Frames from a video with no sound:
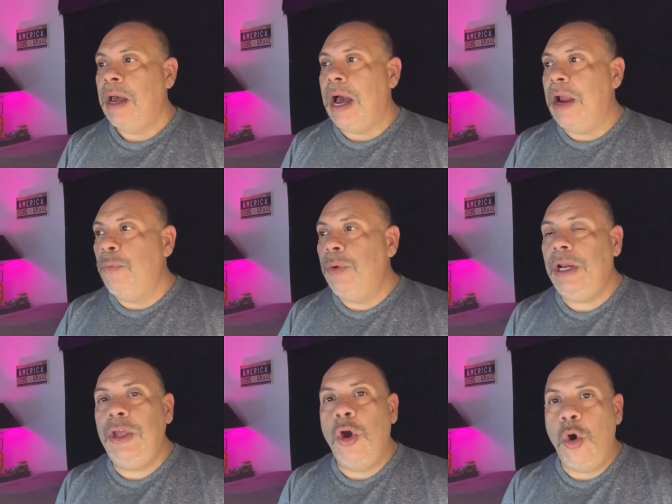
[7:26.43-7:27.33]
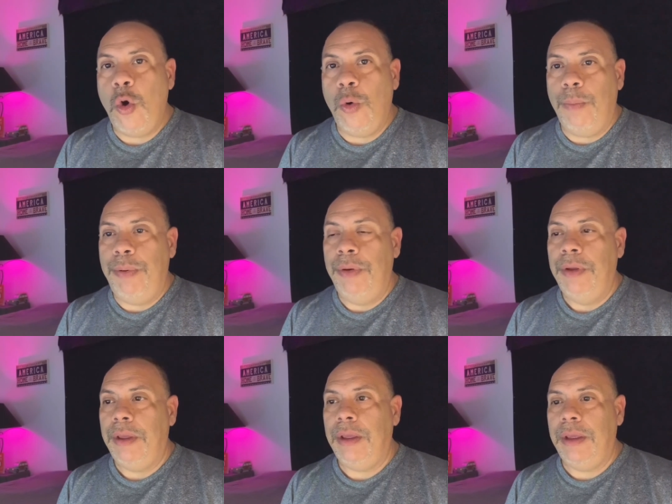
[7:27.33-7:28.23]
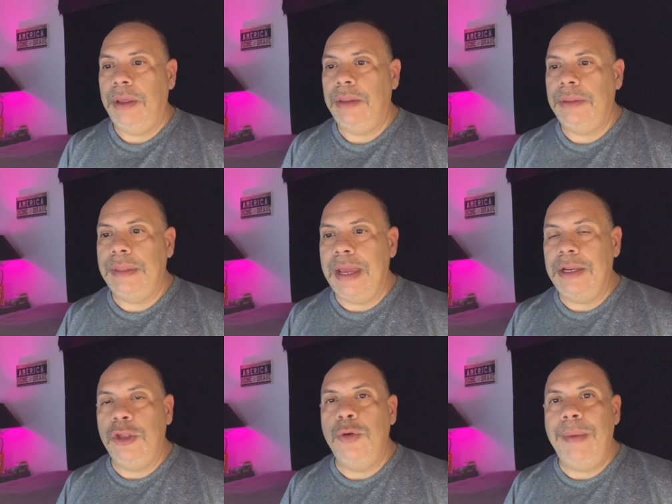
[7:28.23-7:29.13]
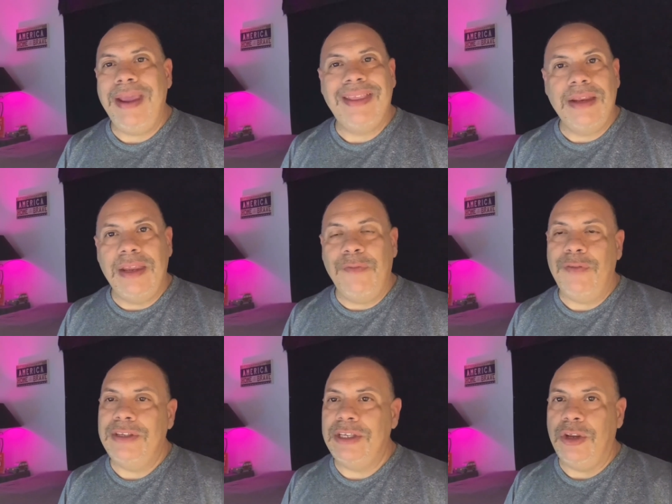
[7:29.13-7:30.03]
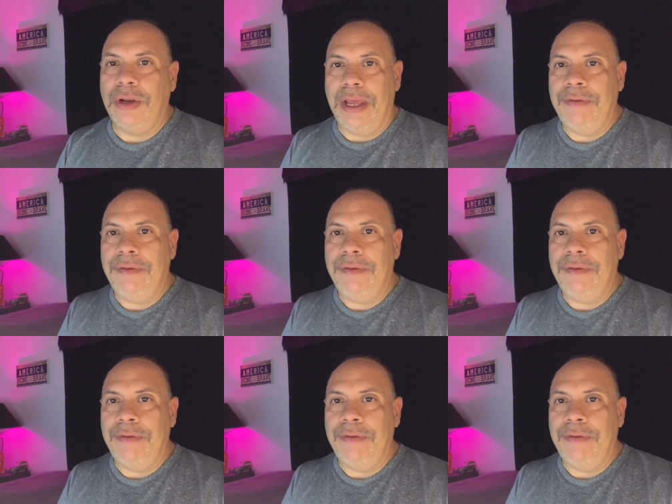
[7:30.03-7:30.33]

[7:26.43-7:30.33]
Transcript: I really hope that you make the difference in your life.